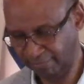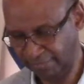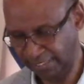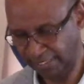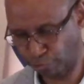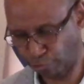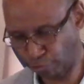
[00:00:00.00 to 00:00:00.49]

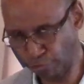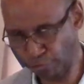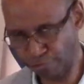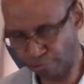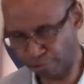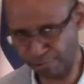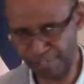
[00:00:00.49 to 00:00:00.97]

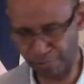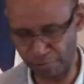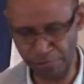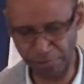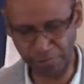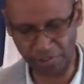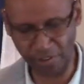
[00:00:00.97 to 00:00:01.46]
True, tree
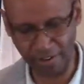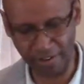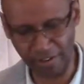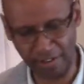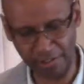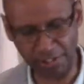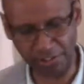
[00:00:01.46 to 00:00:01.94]
roots are,
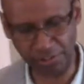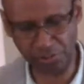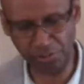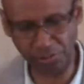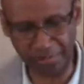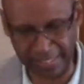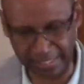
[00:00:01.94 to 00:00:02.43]
are just
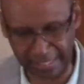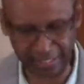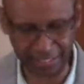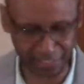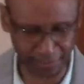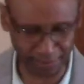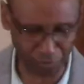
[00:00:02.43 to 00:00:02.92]
so
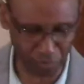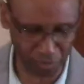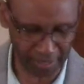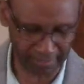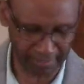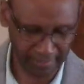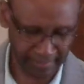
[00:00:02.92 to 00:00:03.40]
indicative of
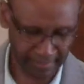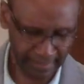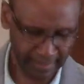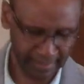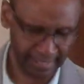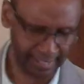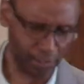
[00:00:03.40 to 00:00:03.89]
what
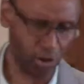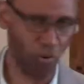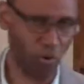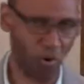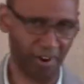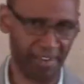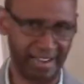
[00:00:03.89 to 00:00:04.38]
can
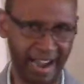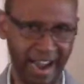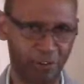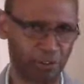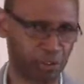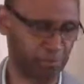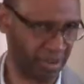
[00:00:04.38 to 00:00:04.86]
go on in
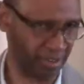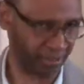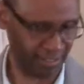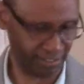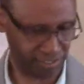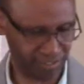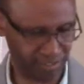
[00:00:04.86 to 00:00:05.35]
our
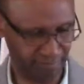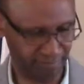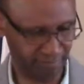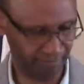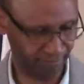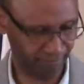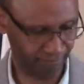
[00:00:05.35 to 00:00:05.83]
spirits,
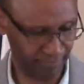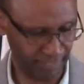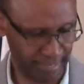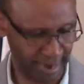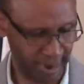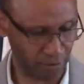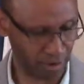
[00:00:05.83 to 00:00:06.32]

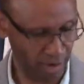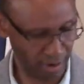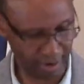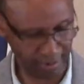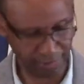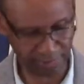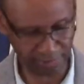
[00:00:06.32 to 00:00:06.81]
in our
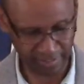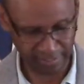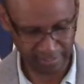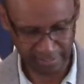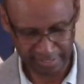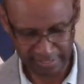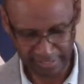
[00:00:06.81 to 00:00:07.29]
hearts,
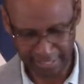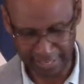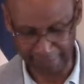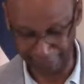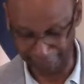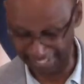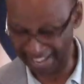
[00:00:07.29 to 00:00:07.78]

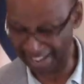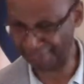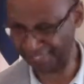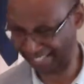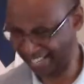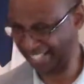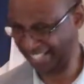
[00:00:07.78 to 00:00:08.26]
if
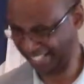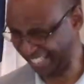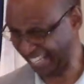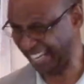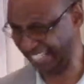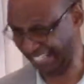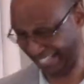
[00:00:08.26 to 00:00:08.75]
left
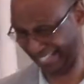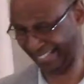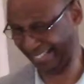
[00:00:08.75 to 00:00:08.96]
unattended